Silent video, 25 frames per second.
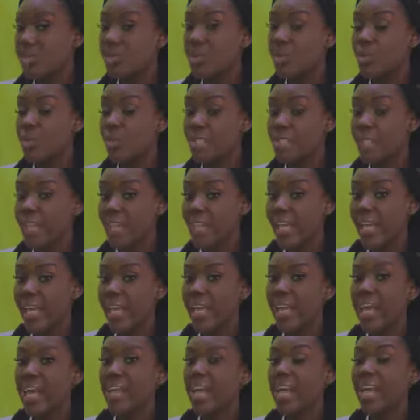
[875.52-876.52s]
tooth
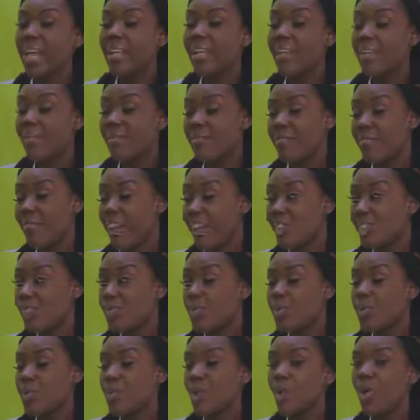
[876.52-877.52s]
decay can affect
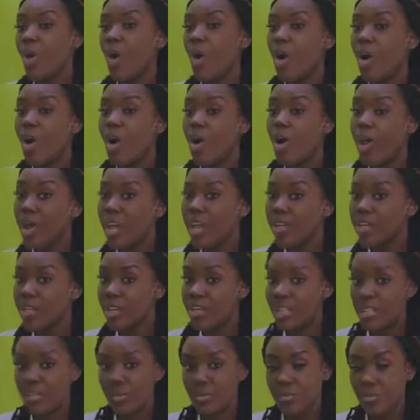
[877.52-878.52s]
you in all
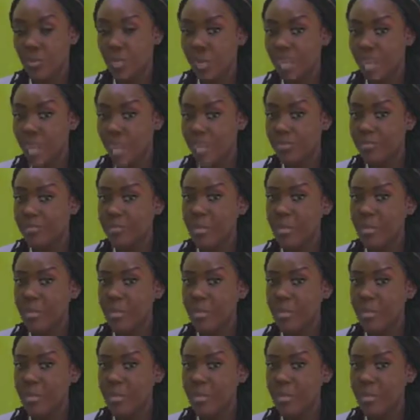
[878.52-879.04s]
areas of your life